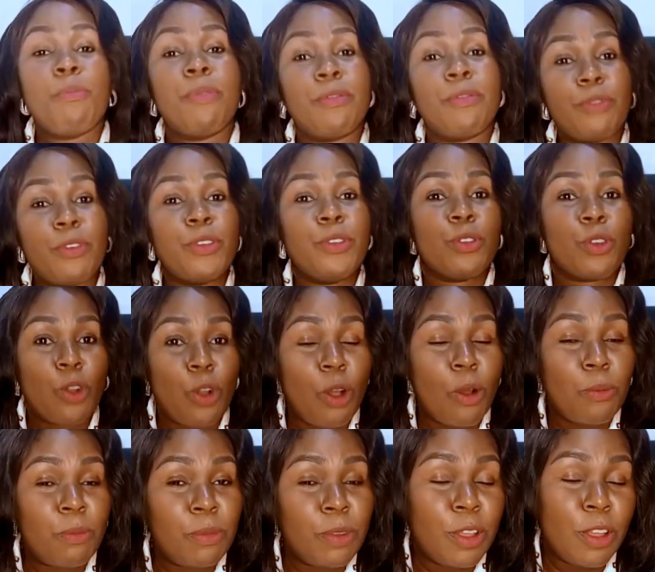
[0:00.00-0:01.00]
before you
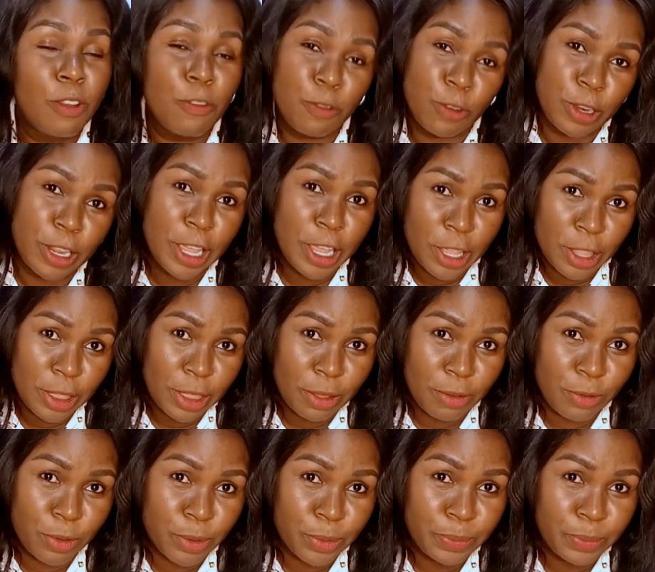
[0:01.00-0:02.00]
come for the
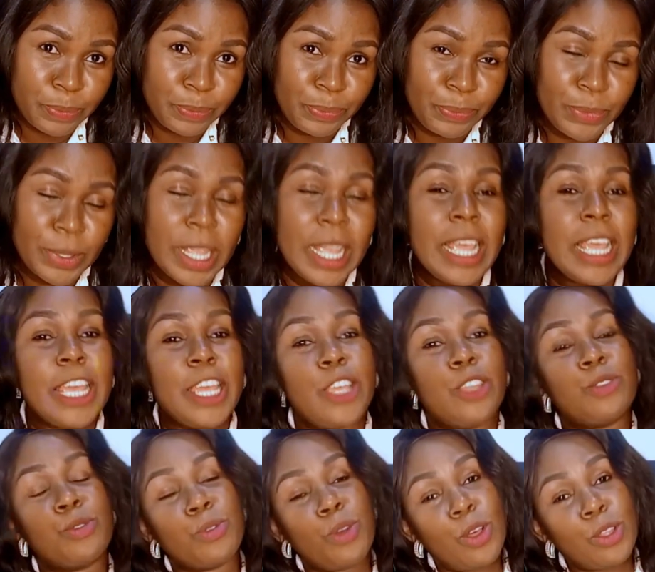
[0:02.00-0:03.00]
interview.
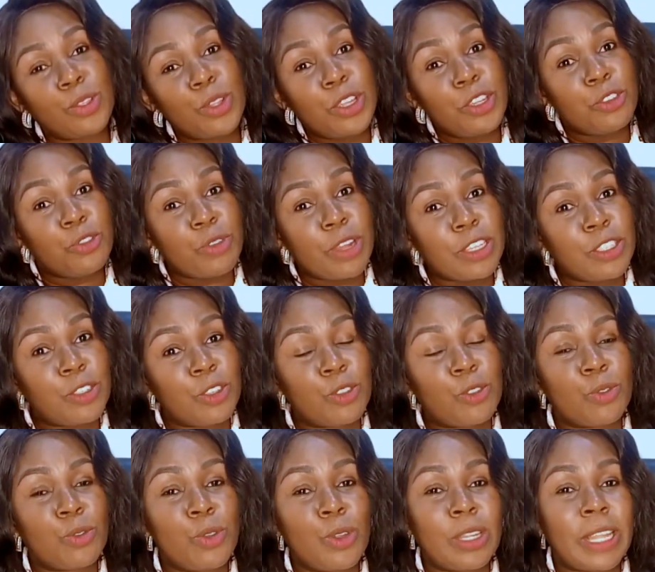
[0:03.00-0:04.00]
It will also interest you
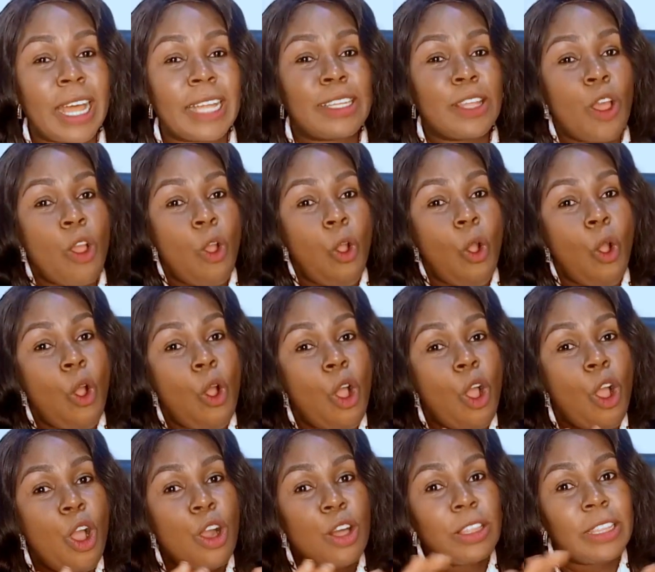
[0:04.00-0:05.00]
to know that
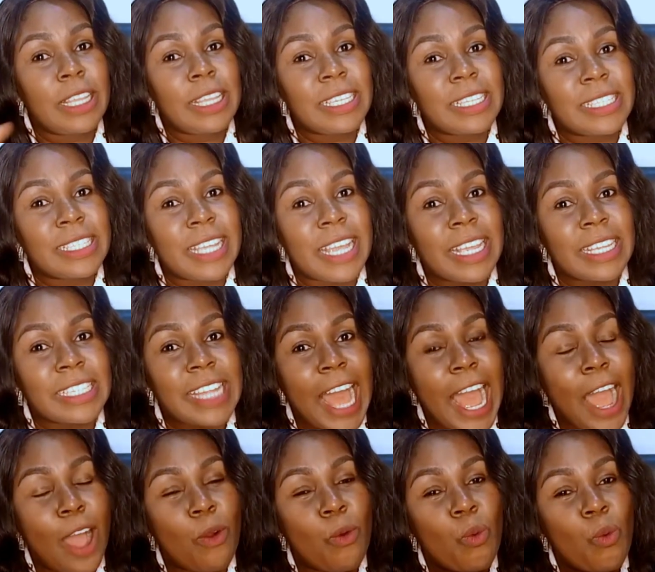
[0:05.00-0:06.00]
all these things
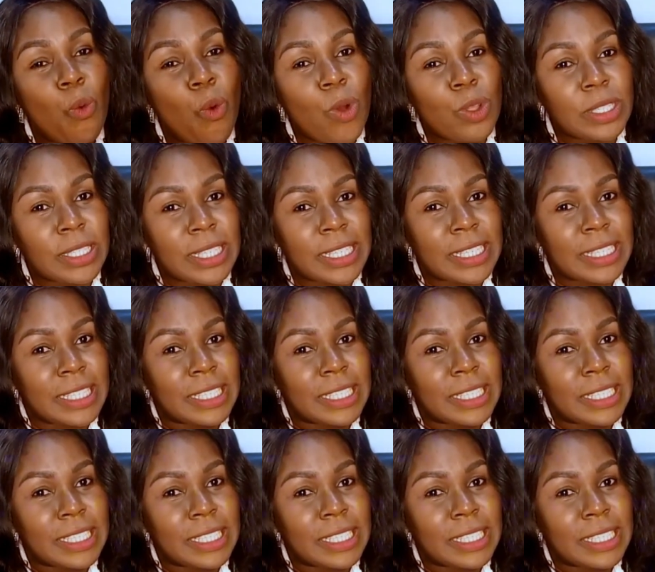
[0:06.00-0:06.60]
are what